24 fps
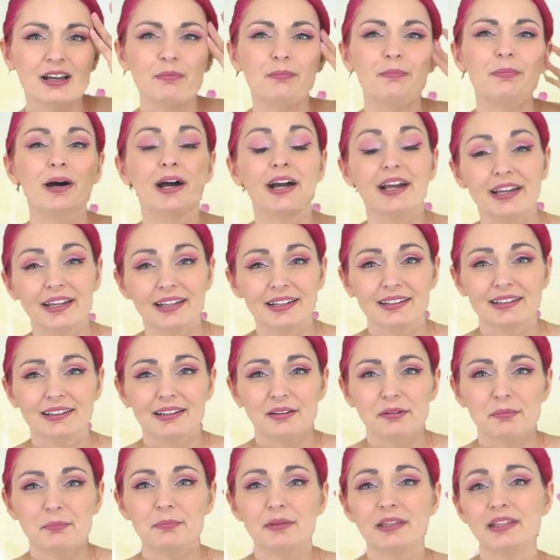But
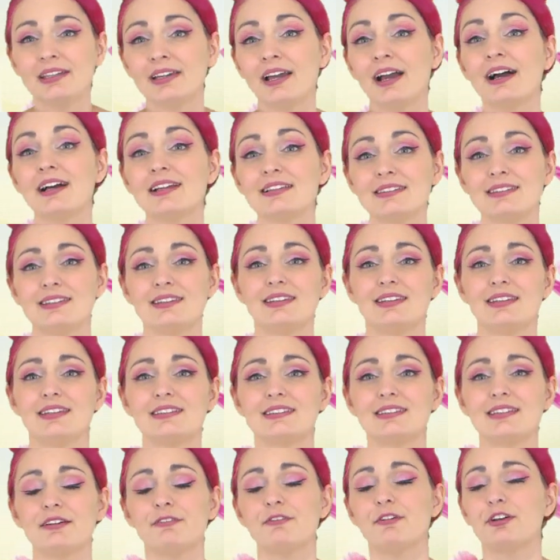because of
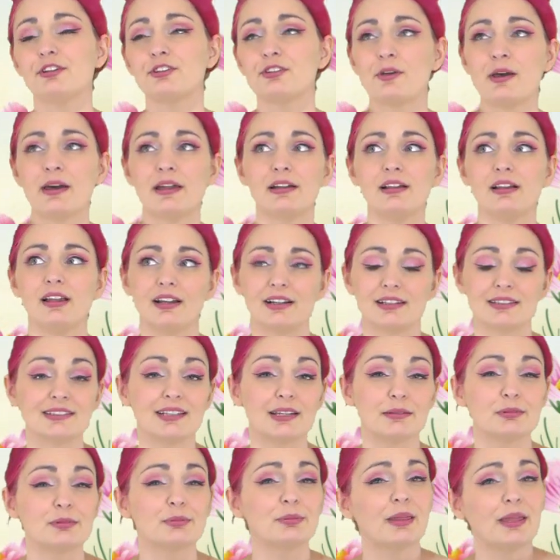this, I've also had a lot of
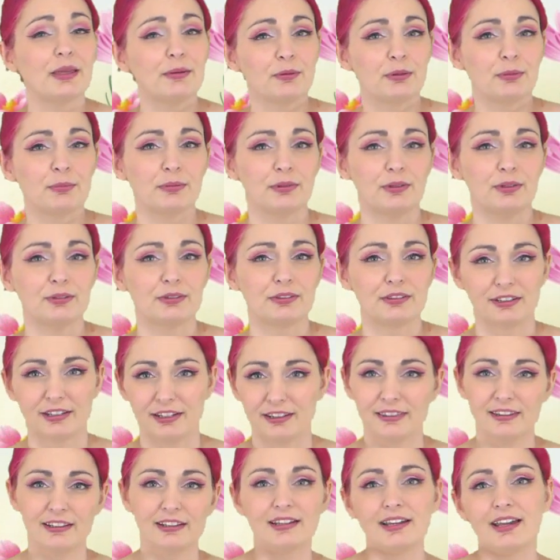time to play with balloons, and I
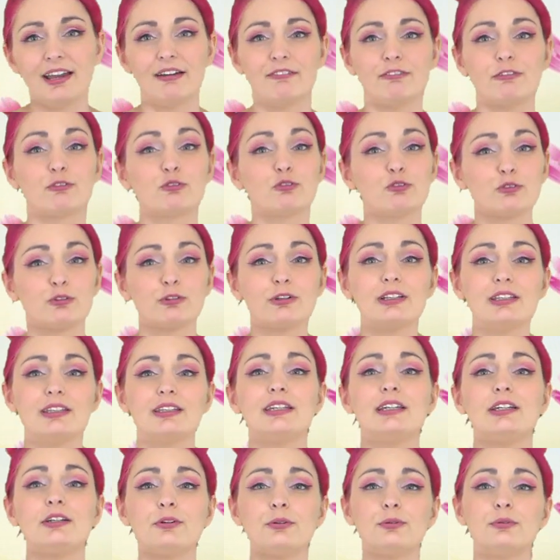think I have a
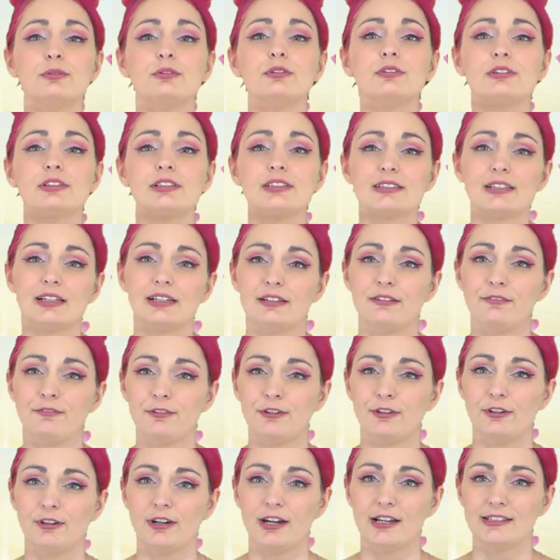really cool design for
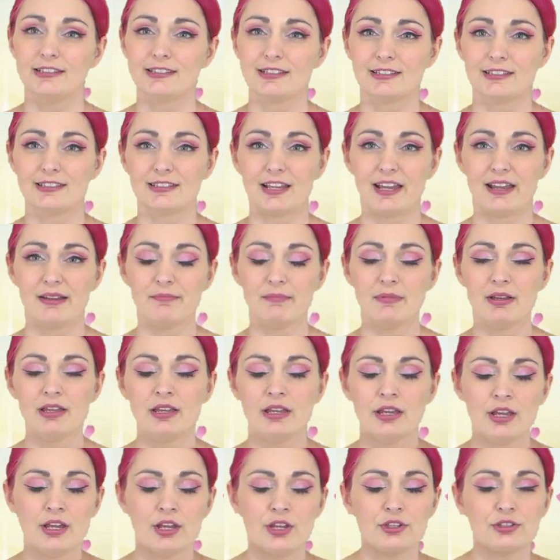you guys this time.
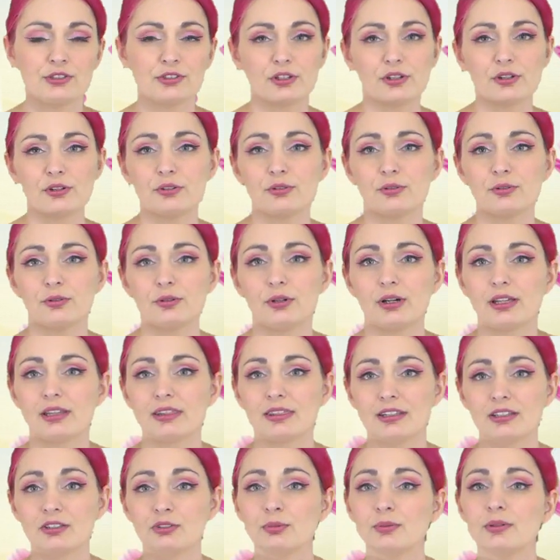So
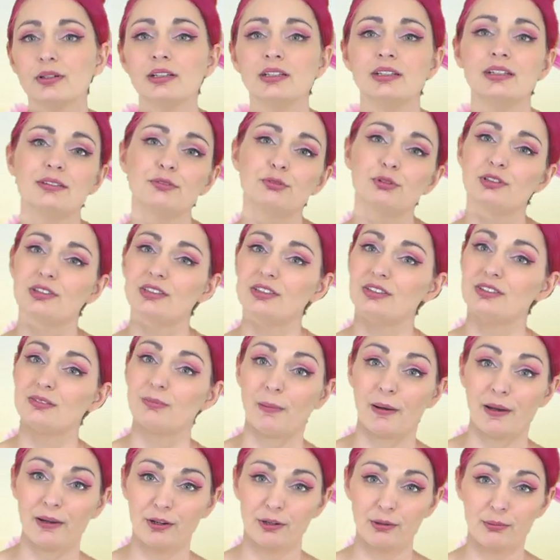this one was
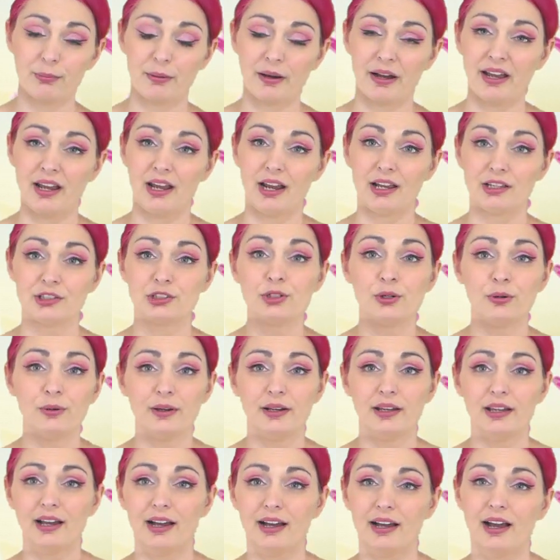inspired by a
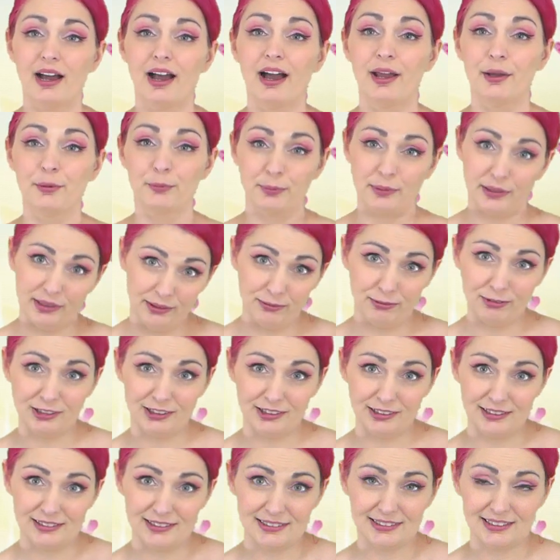toy I really
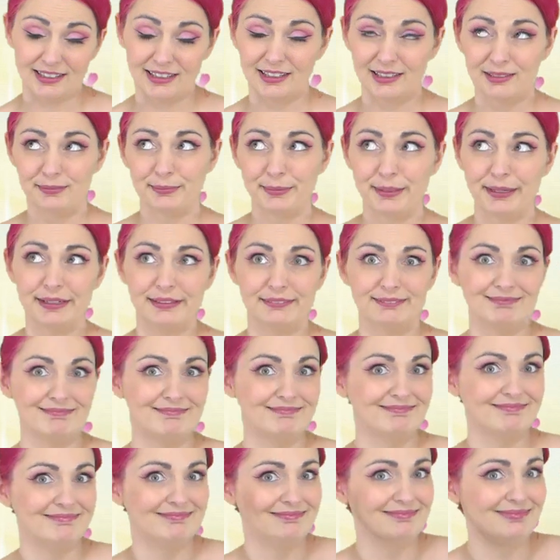wanted as a kid but
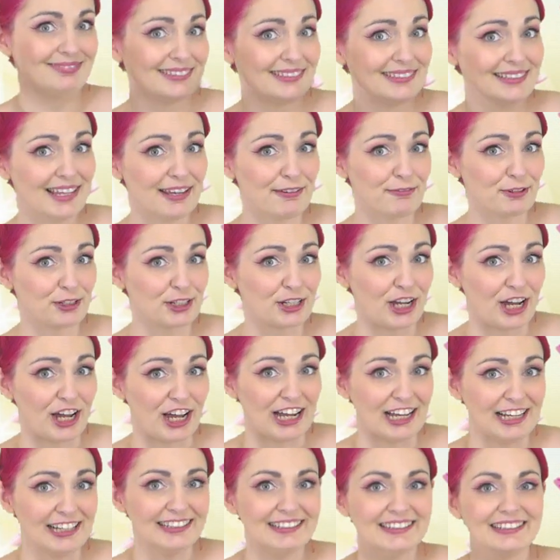never
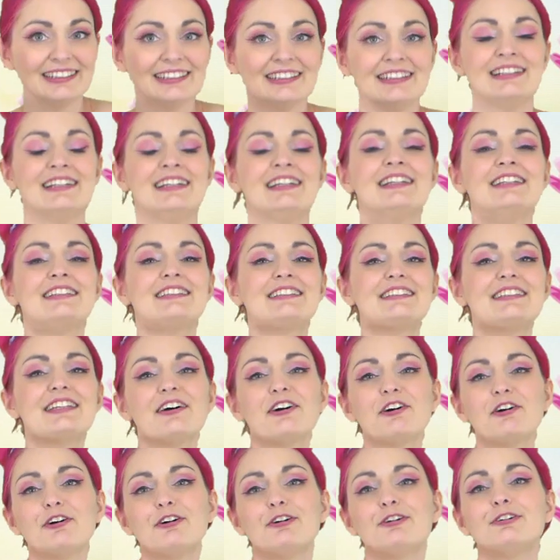got.
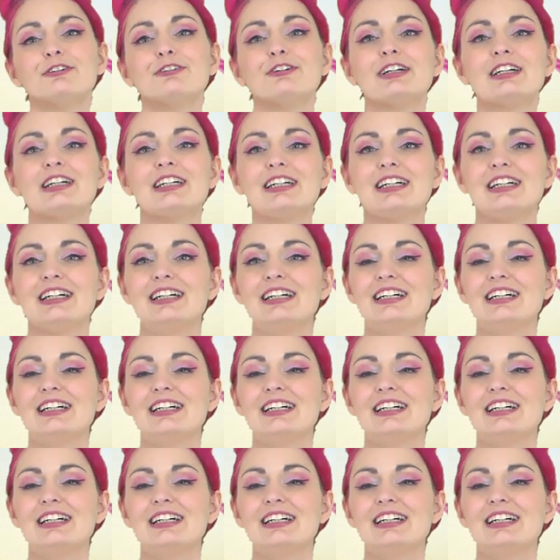So